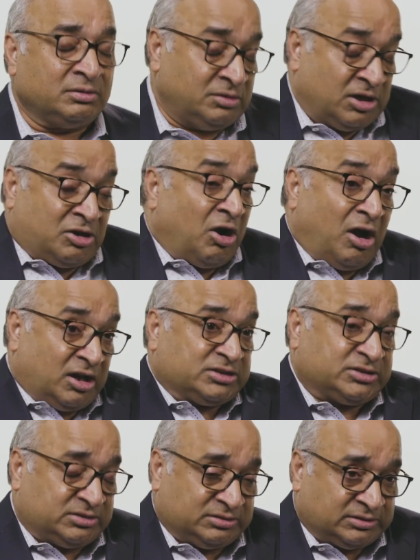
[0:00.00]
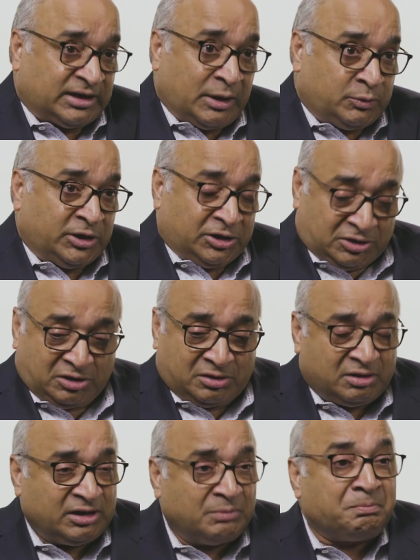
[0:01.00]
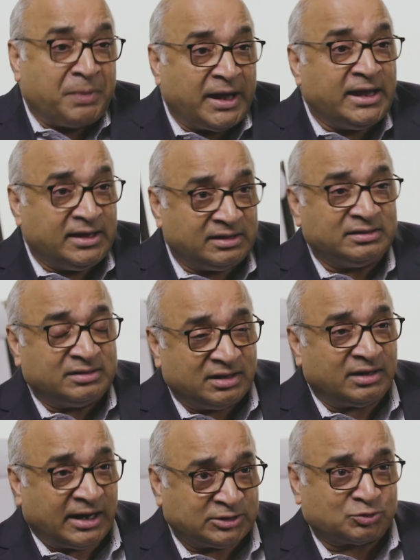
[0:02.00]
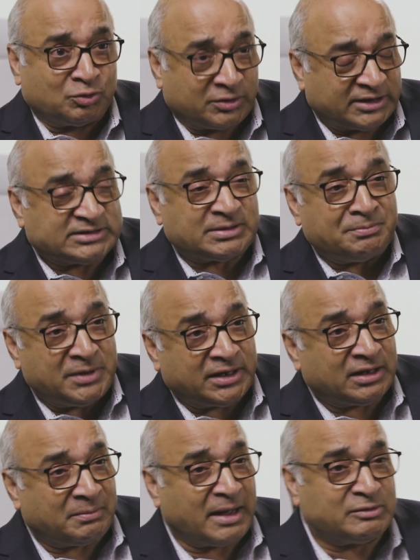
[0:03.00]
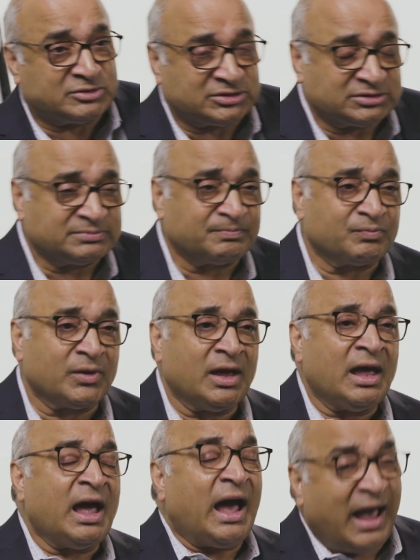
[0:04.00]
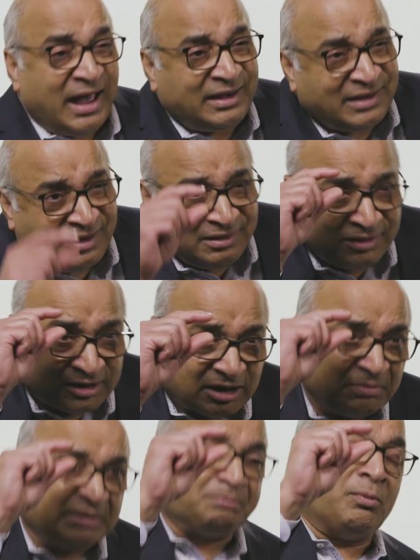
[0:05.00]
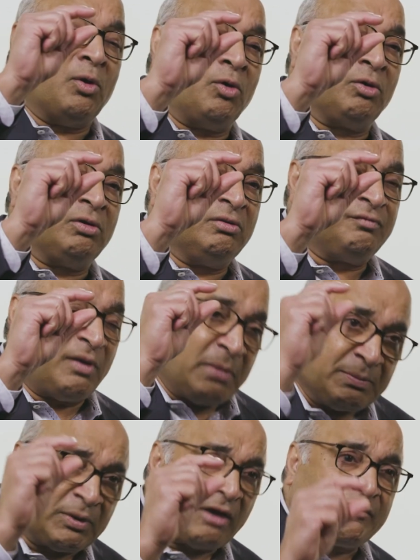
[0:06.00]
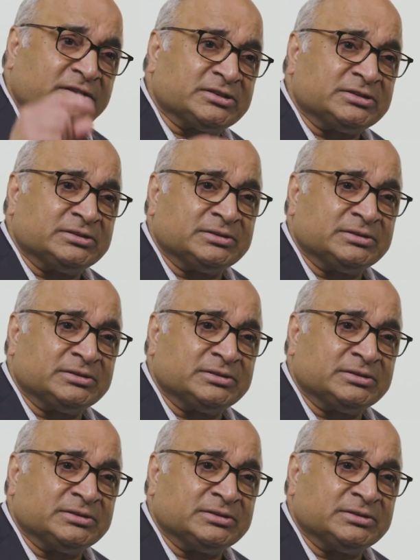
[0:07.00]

the cost that I would incur in paying the high school kids some meager amount, and a little bit more for my profit.